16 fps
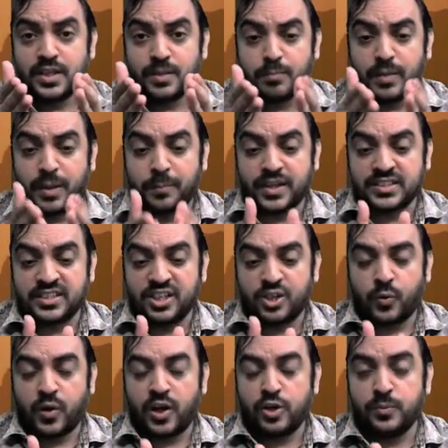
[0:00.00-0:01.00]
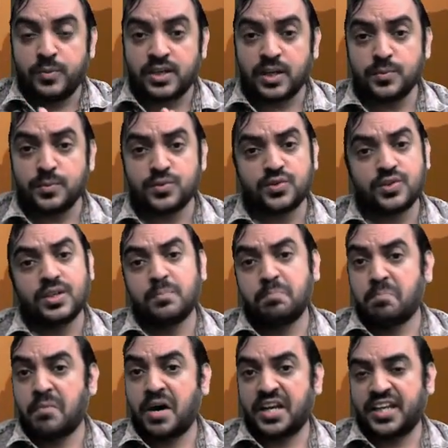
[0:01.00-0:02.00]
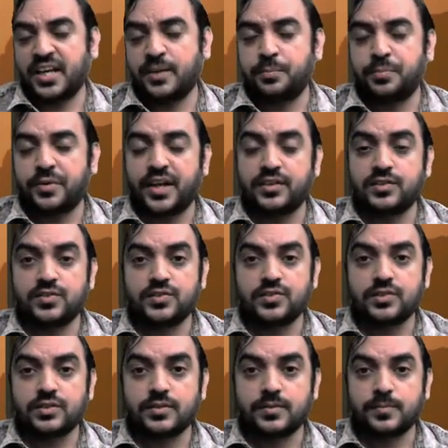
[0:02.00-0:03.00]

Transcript: my present value becomes market price.